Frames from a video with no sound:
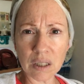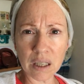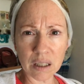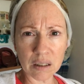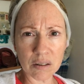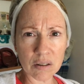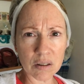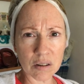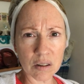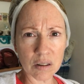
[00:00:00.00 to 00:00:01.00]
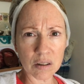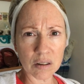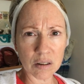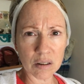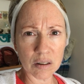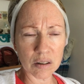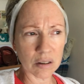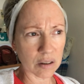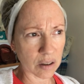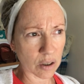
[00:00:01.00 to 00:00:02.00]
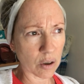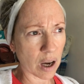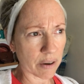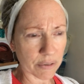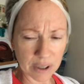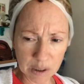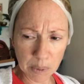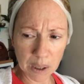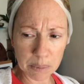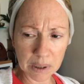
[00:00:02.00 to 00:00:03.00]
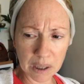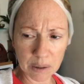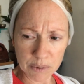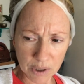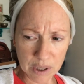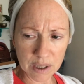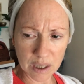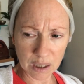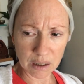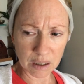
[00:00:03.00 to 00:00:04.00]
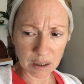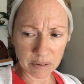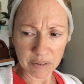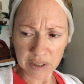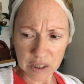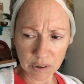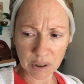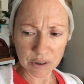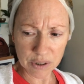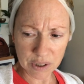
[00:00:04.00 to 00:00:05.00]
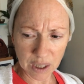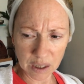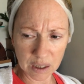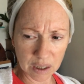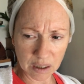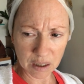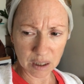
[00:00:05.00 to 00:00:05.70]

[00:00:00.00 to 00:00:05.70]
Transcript: And, you know, I've read the Bible and I'm trusting, even if I don't understand it.